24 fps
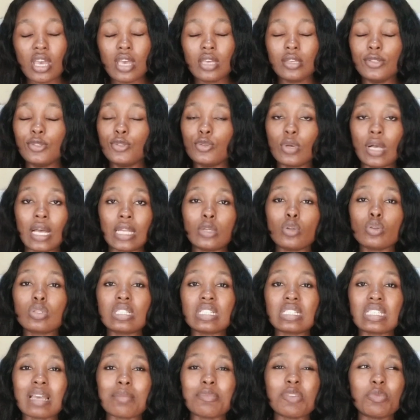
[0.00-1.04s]
You can notice
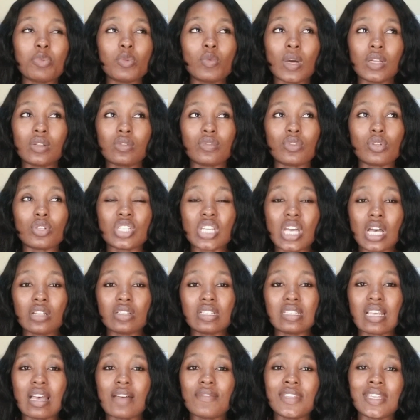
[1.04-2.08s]
that maybe one of your child
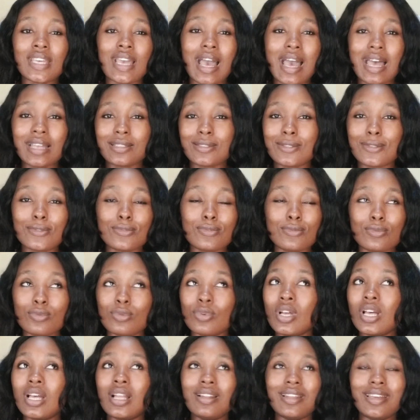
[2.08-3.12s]
is having heart stool,
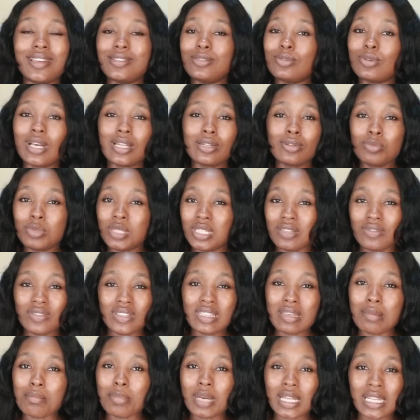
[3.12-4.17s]
like you cannot be giving
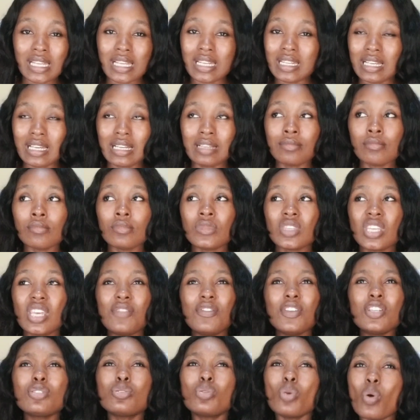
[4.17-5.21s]
them banana,
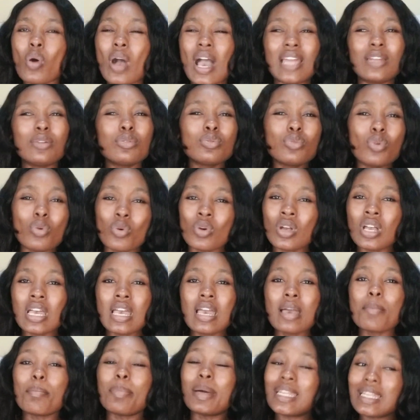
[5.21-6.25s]
even though I don't know,
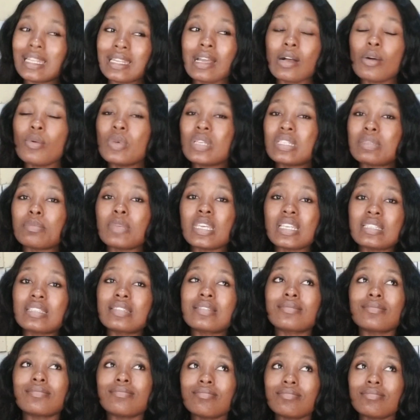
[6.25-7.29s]
banana always
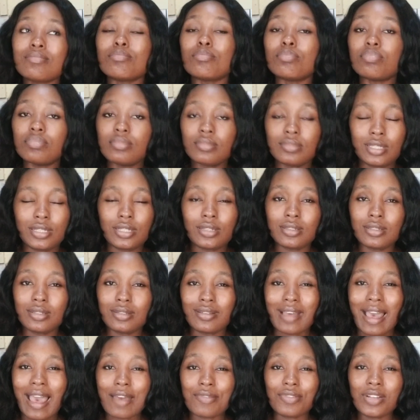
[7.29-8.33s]
makes,
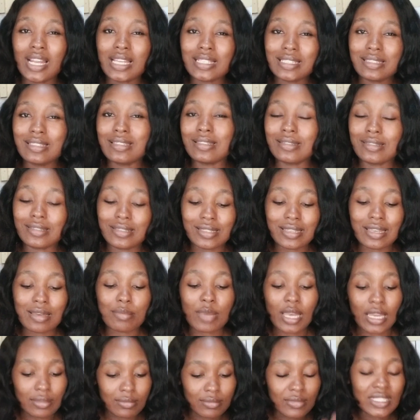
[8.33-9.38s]
I feel like this is
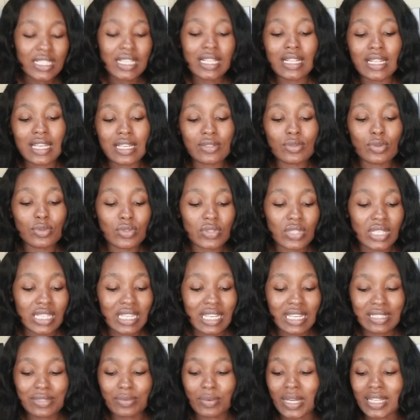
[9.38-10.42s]
TMI. Let's go to the
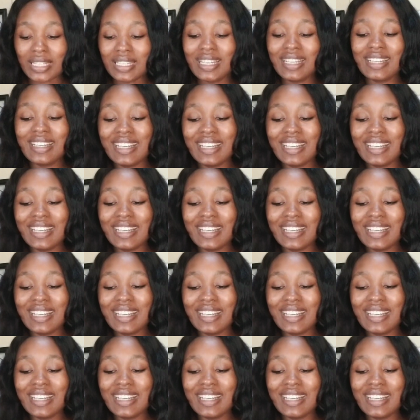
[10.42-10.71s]
next one.